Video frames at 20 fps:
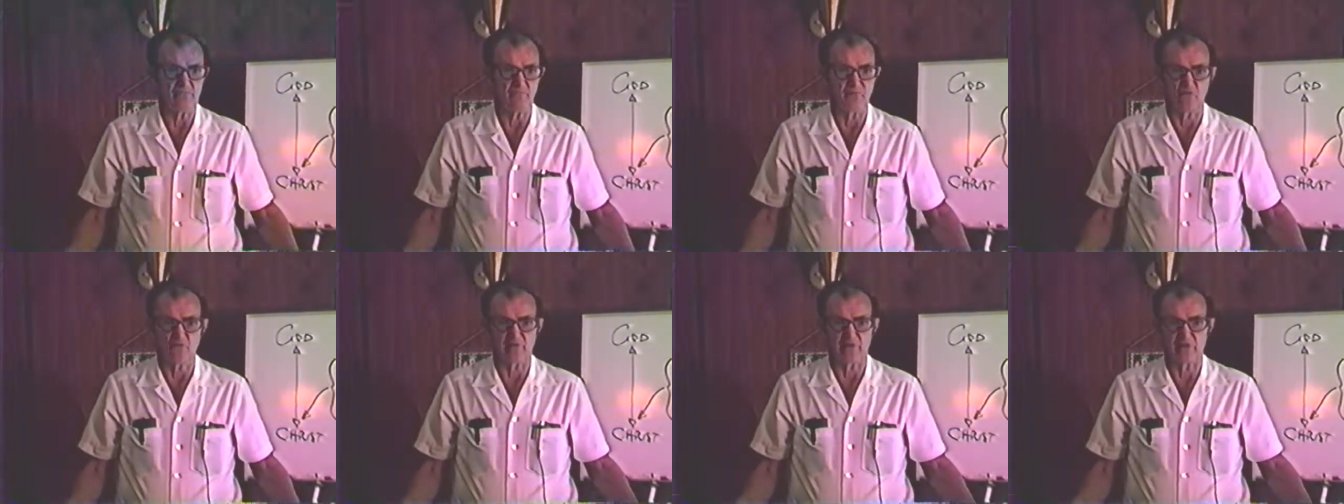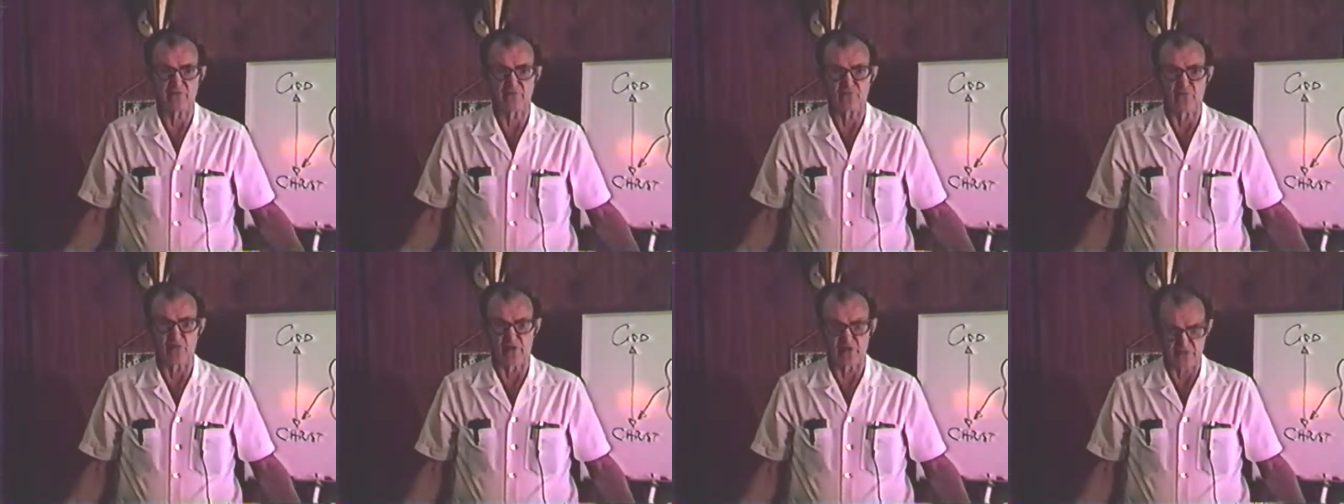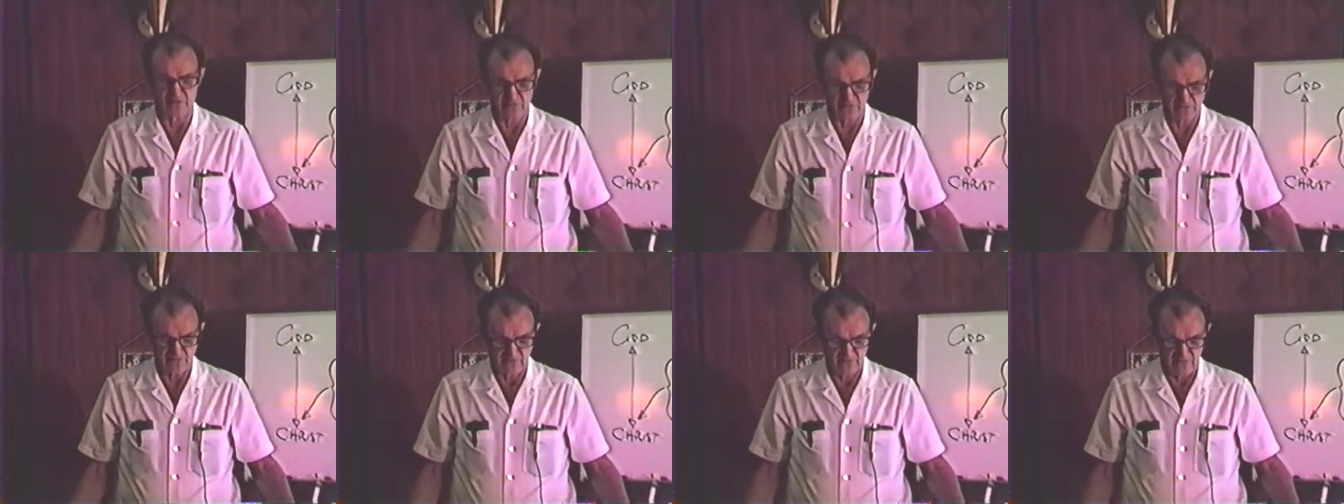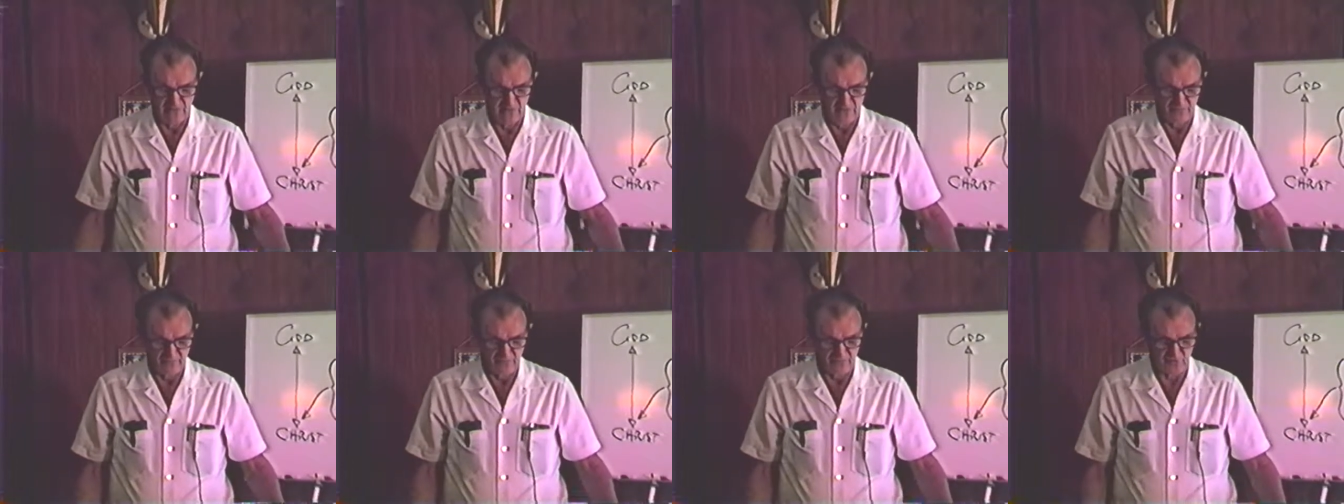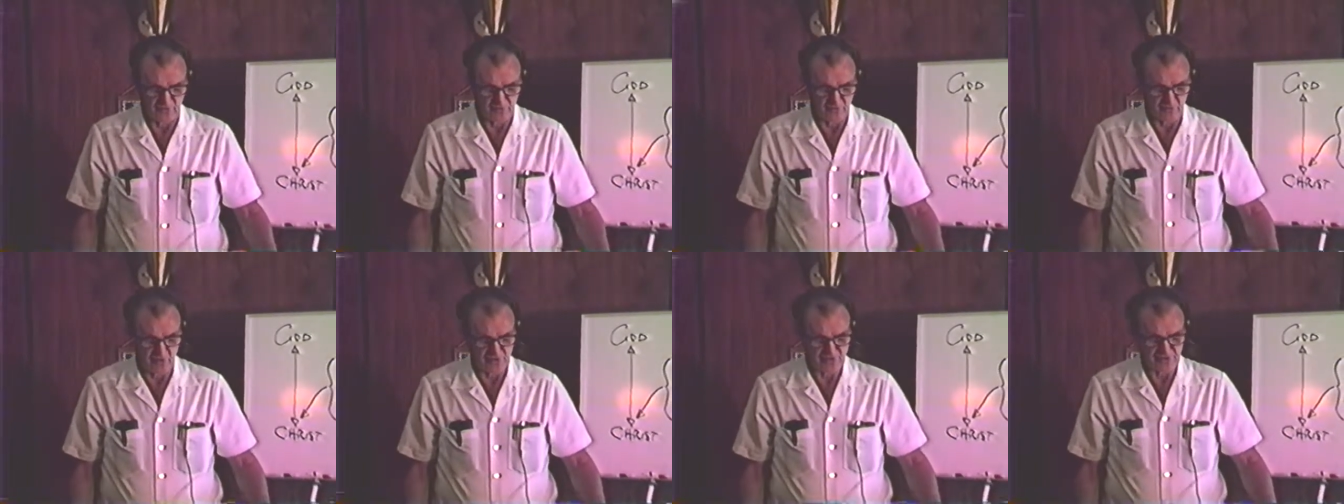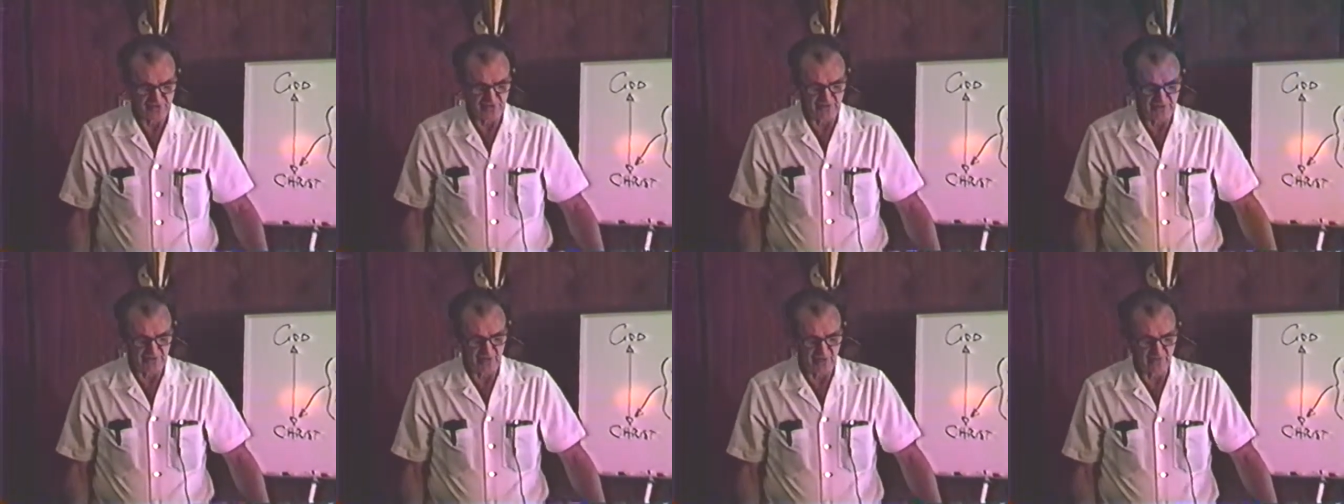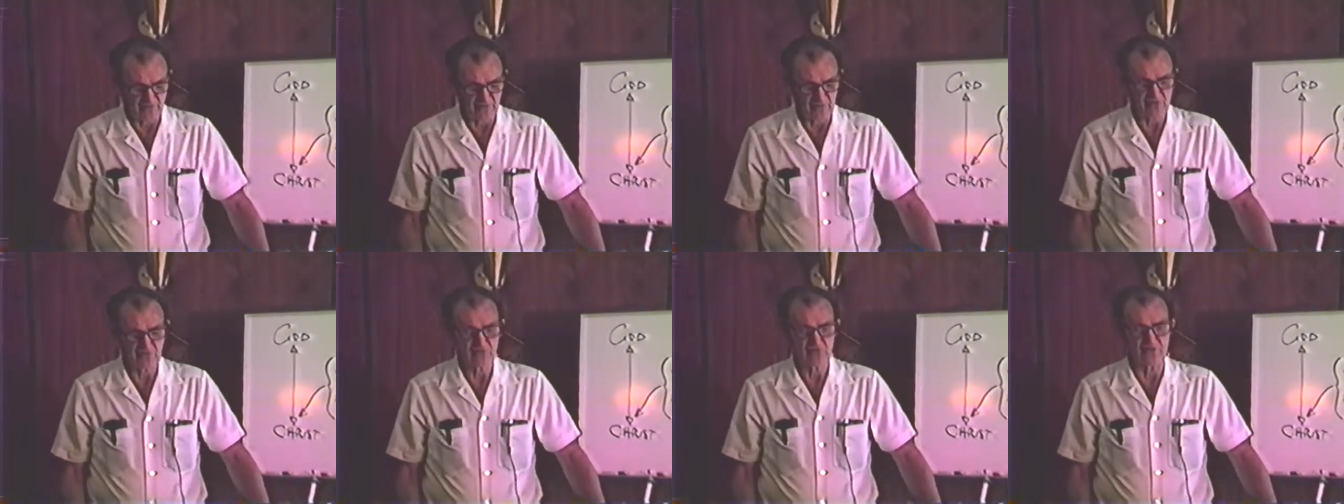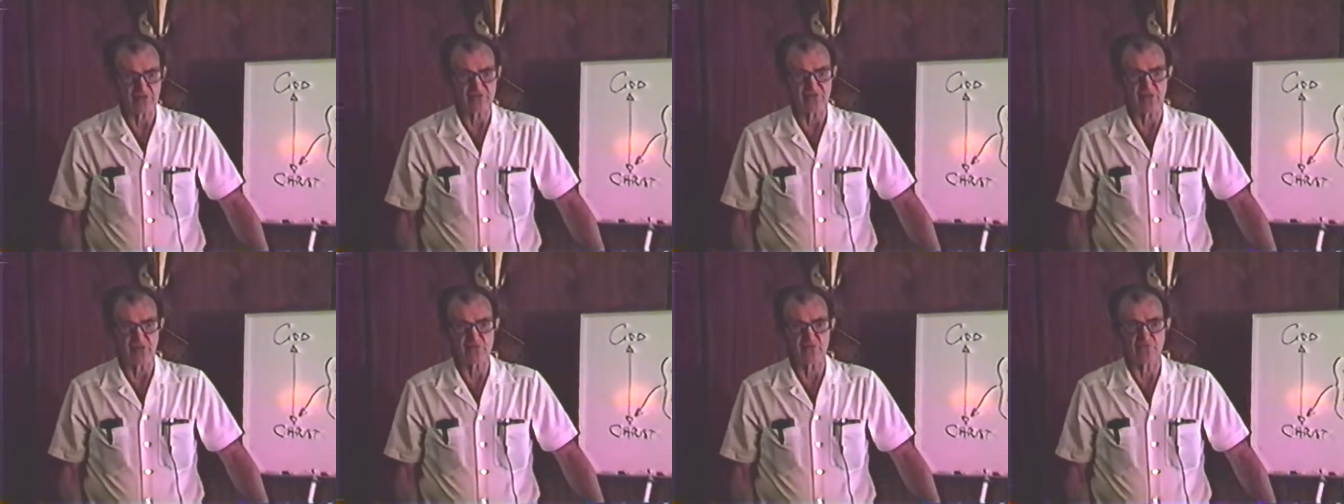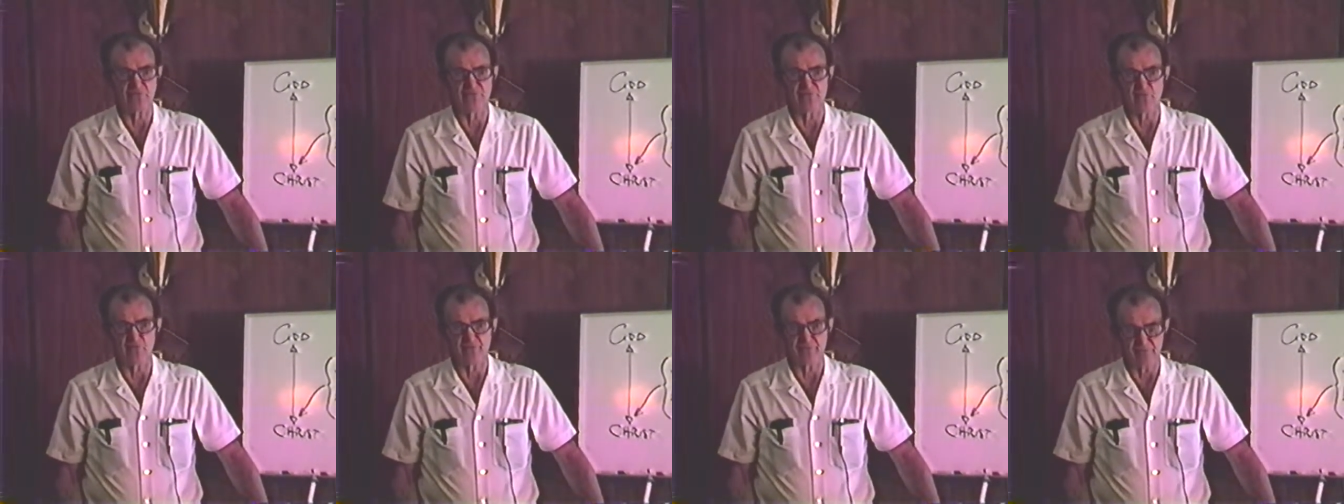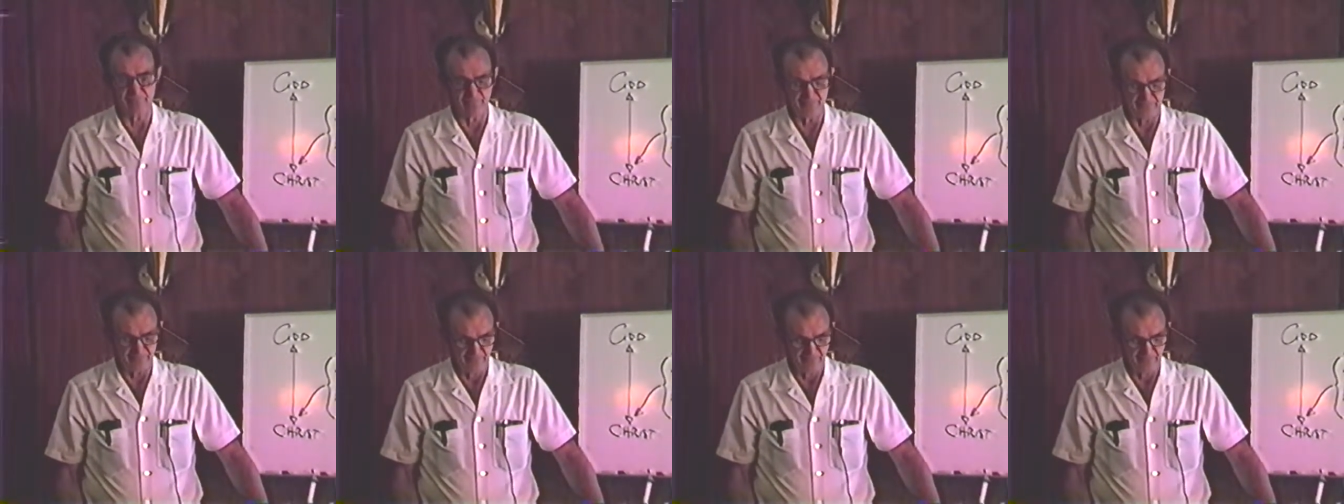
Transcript: We all have rights but Christ never contended for them.